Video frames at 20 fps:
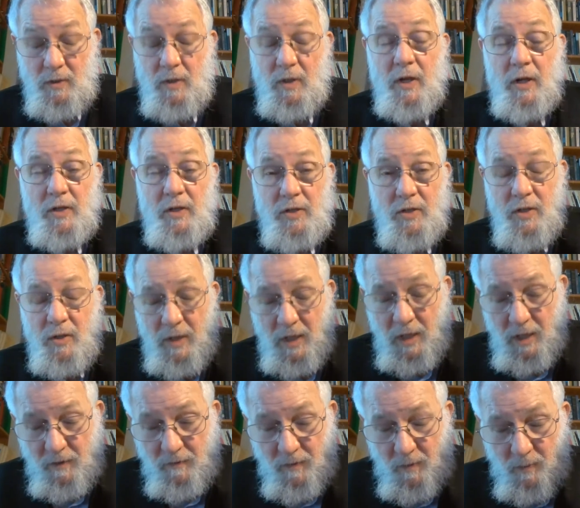It's to
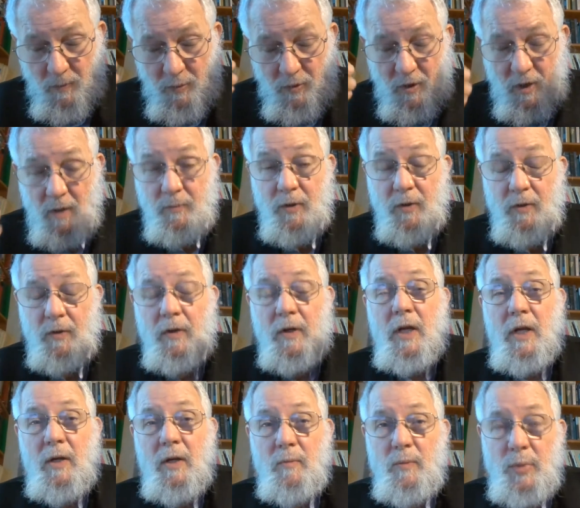have a proper
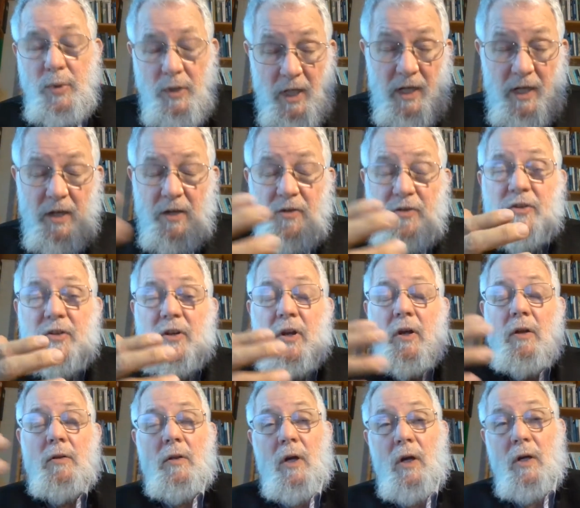place
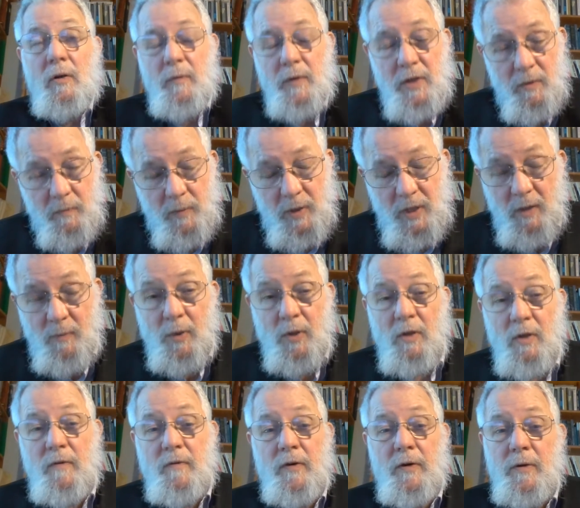along with the people
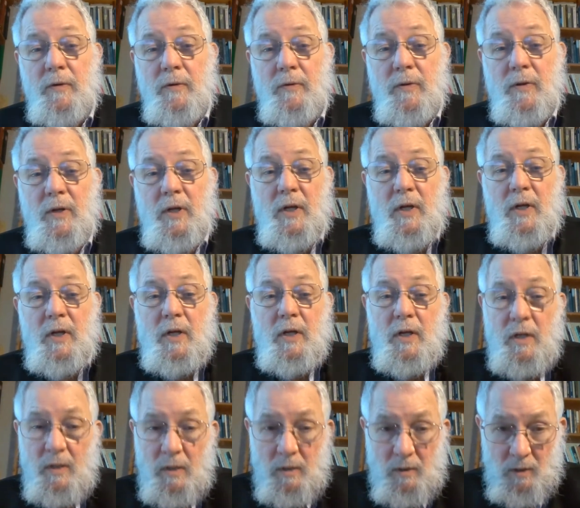of Earth
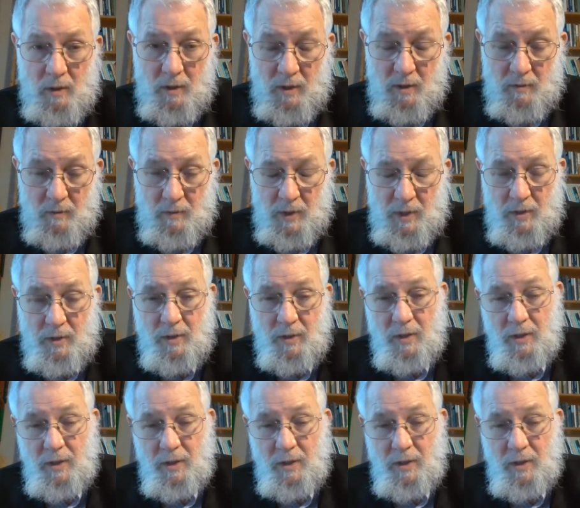and along with